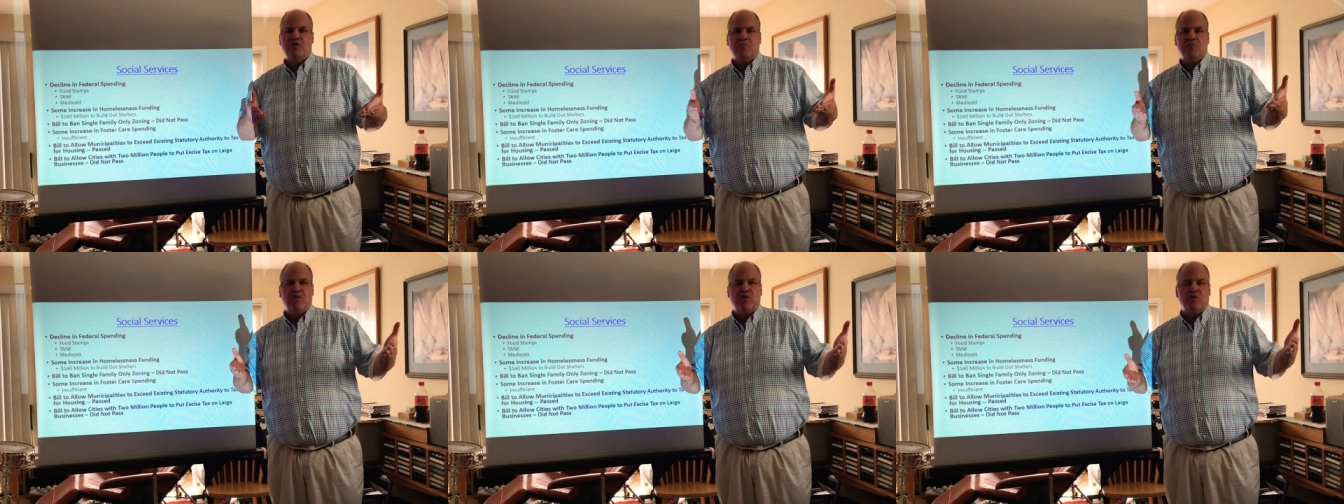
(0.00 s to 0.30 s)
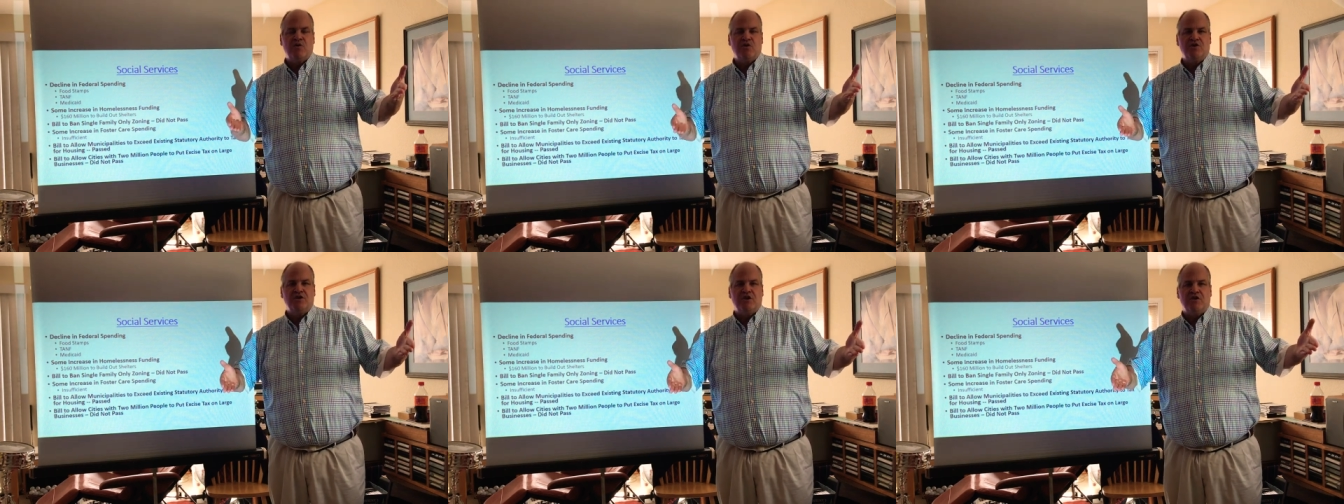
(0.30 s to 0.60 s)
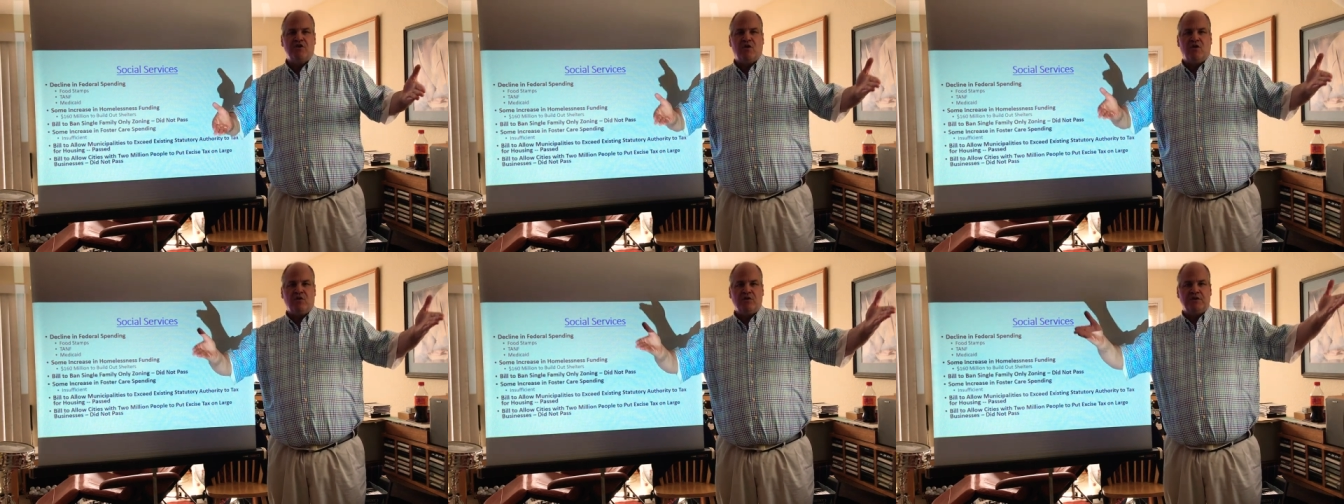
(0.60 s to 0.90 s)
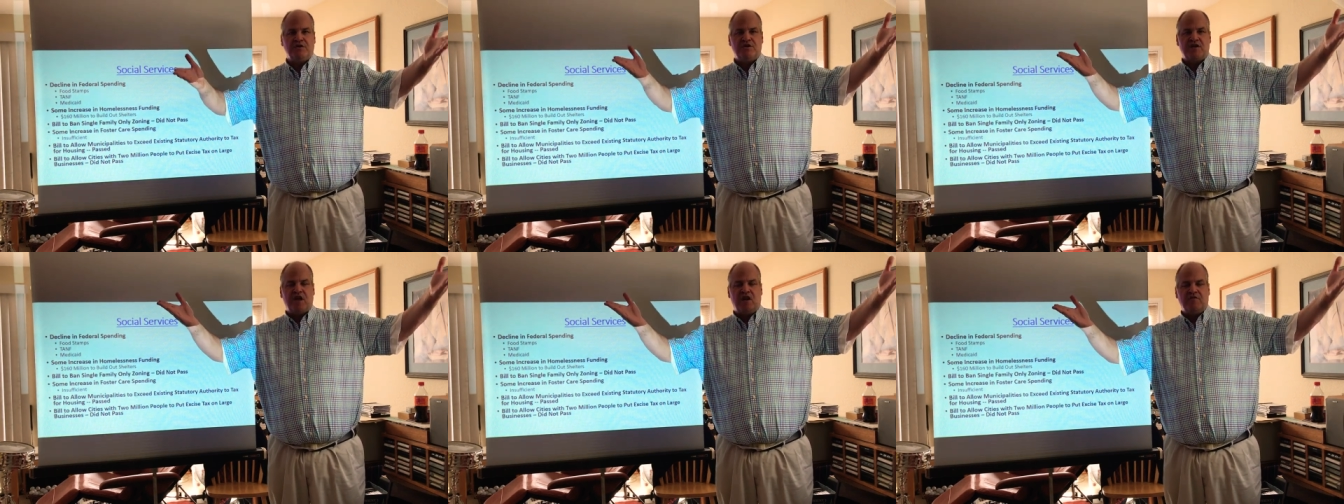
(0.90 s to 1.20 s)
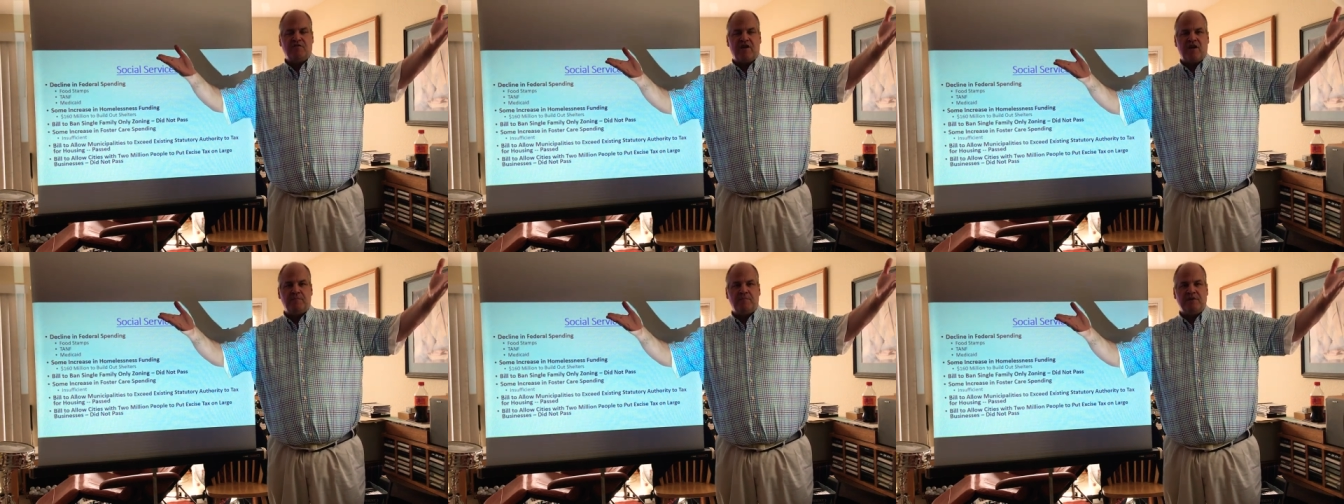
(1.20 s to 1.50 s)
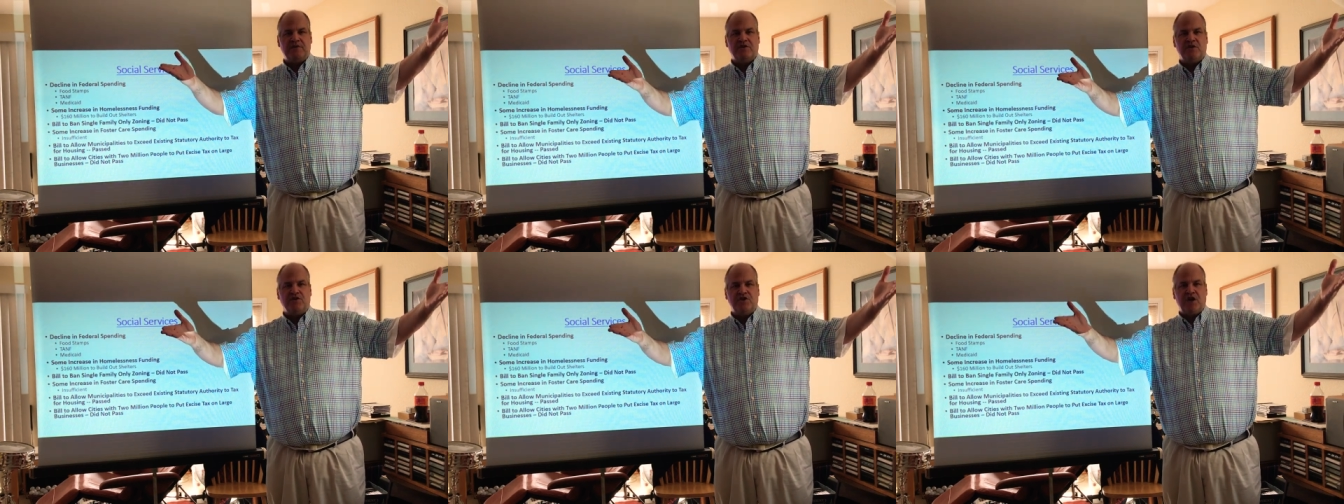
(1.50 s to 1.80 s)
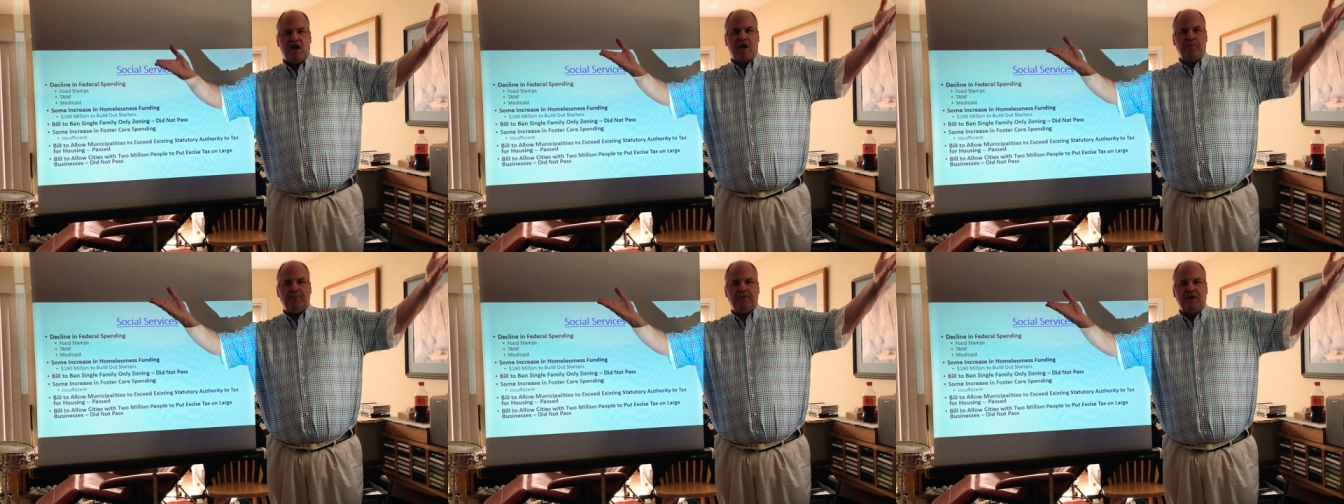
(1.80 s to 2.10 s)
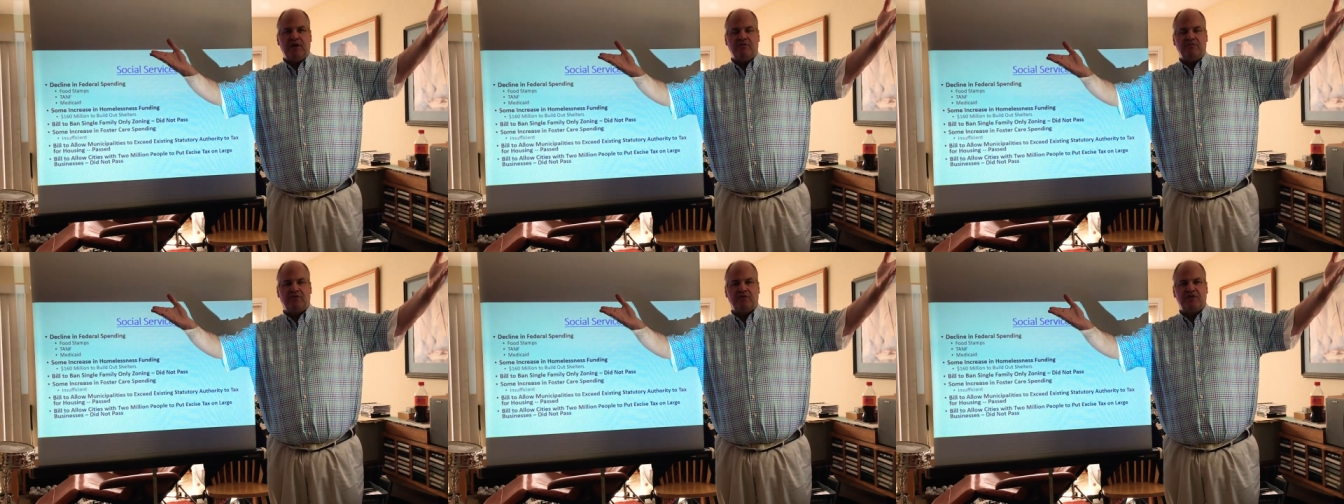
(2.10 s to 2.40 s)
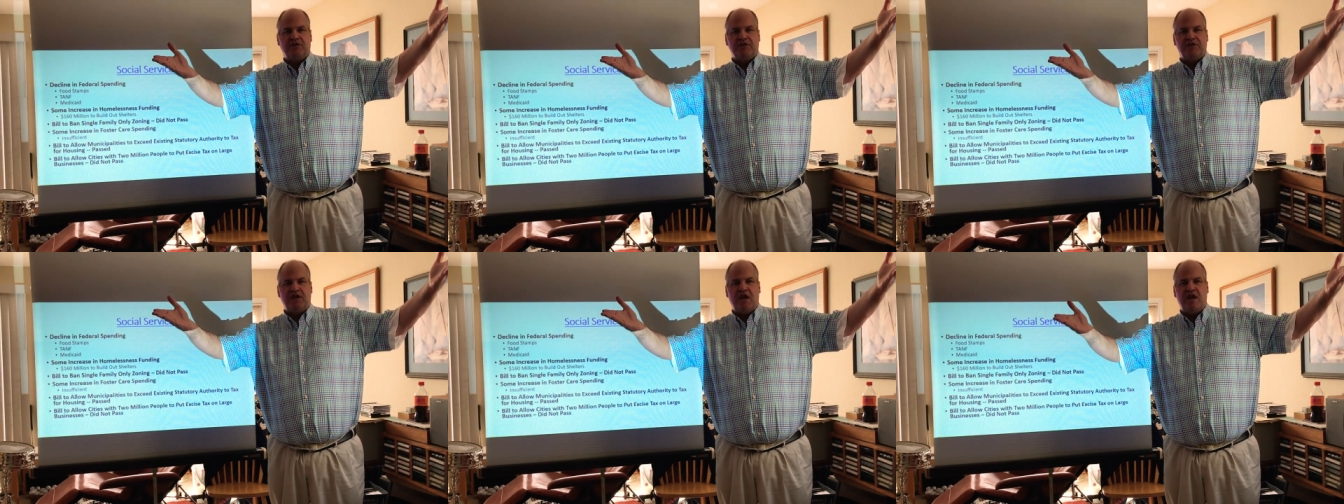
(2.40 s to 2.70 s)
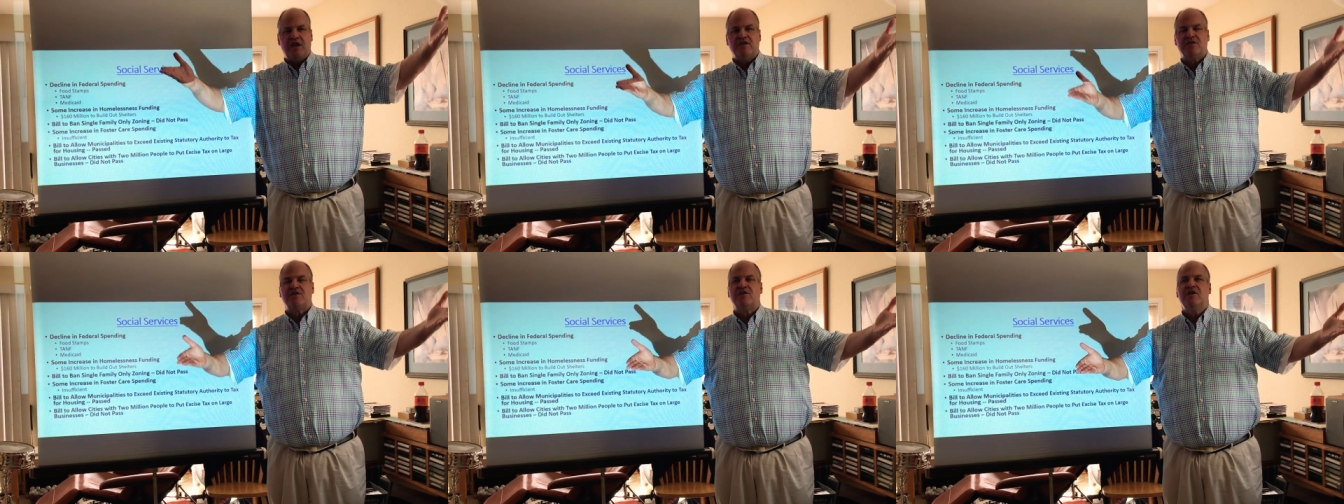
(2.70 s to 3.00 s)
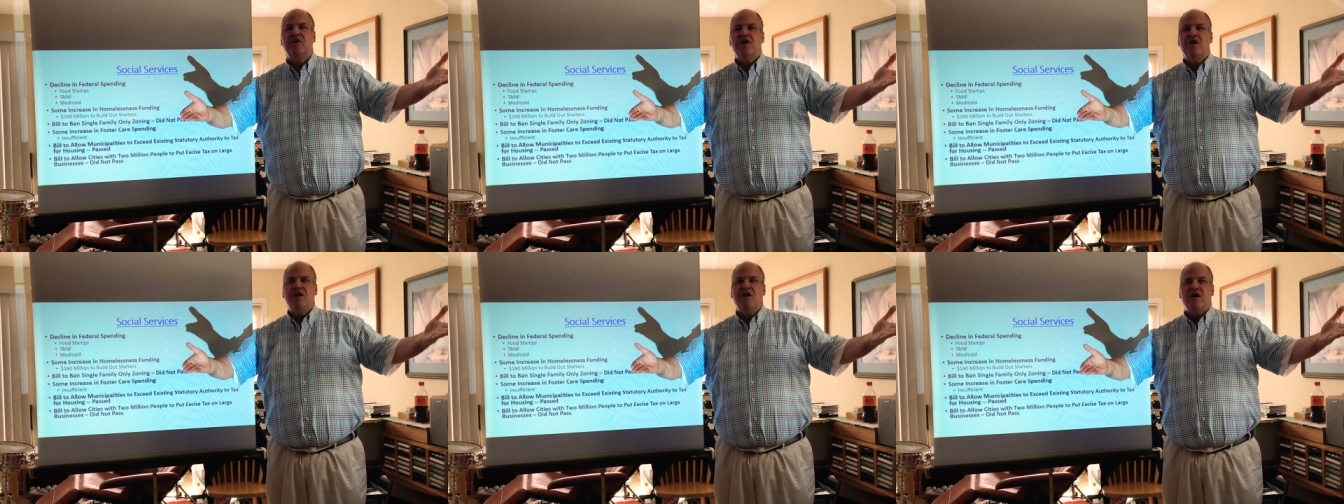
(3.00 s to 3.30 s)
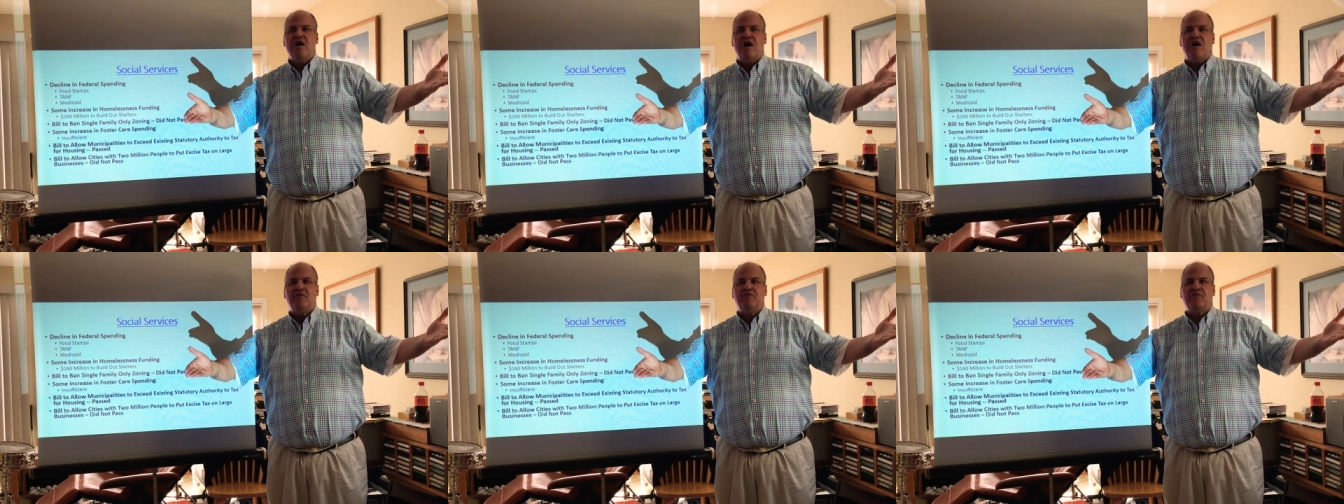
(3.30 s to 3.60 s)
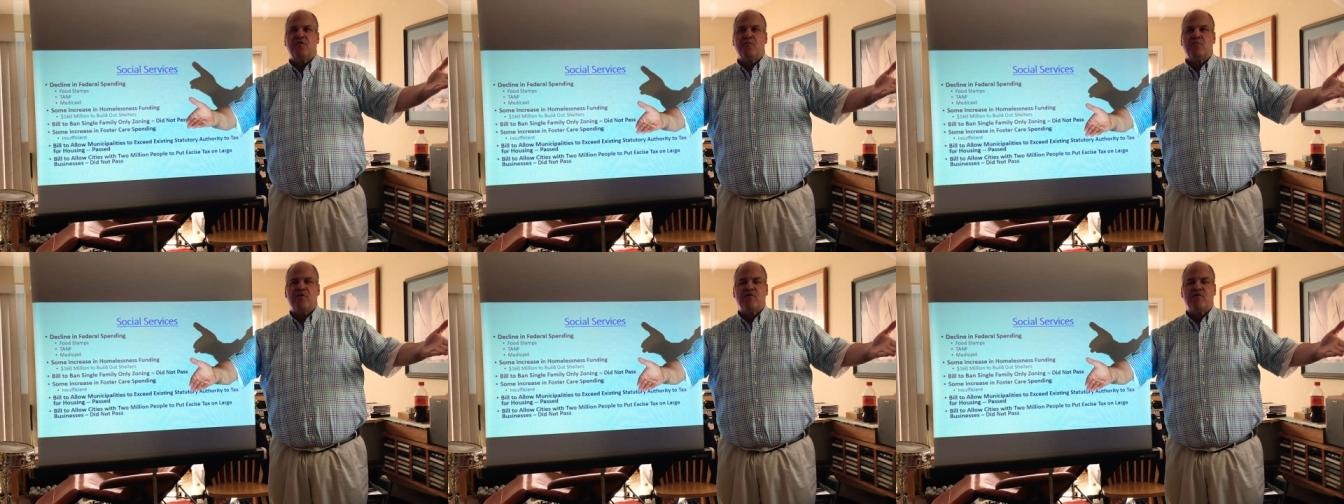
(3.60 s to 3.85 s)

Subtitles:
emerge and hold itself up as a champion for the states for